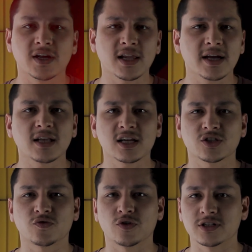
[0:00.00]
If a client
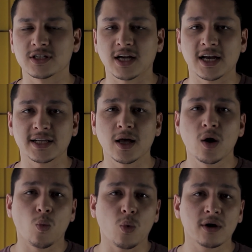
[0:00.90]
asks for a design,
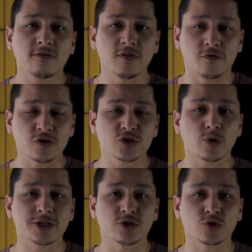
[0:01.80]
one of the first
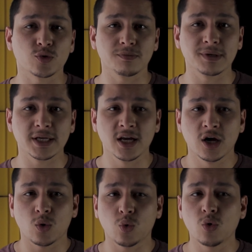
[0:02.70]
questions will
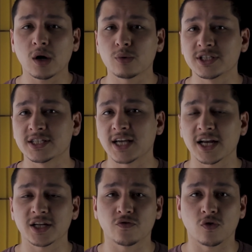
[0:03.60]
be, who are we
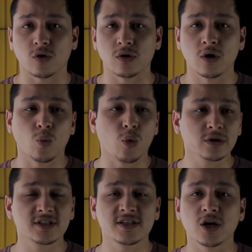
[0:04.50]
designing for?
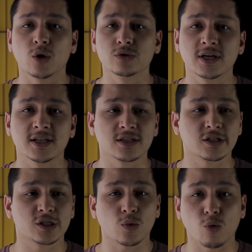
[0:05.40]
What is the
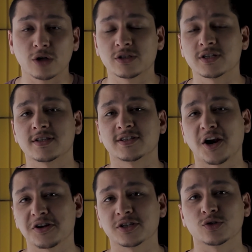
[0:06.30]
audience? What is the
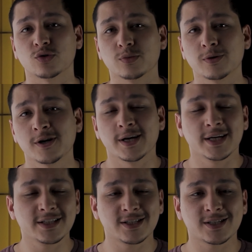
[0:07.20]
target group?
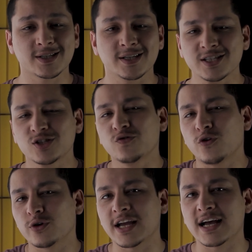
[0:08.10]
It's easy to
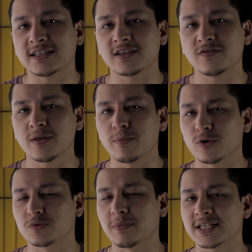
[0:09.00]
forget even the
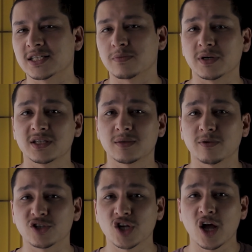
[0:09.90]
most basic
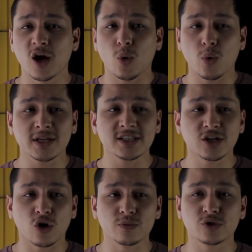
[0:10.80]
principles when
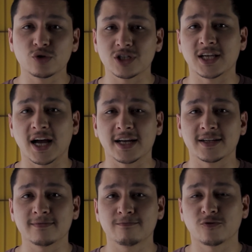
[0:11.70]
it comes to
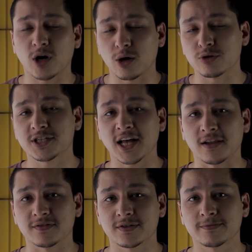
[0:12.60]
design for
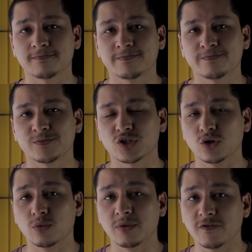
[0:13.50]
ourselves.
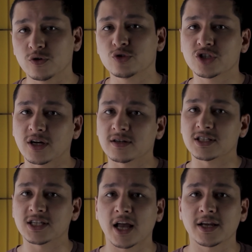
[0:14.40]
So before you start
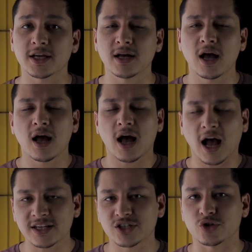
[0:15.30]
designing,
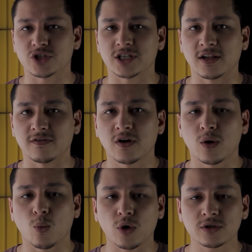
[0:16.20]
ask yourself,
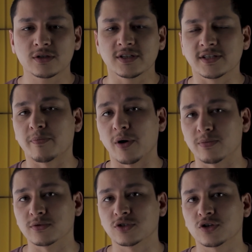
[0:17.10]
what is the
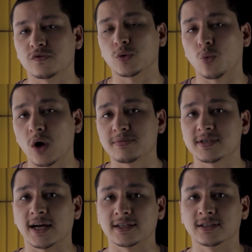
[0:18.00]
purpose of your
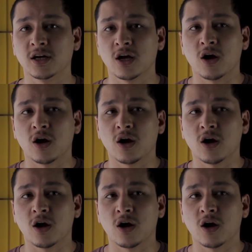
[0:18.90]
website?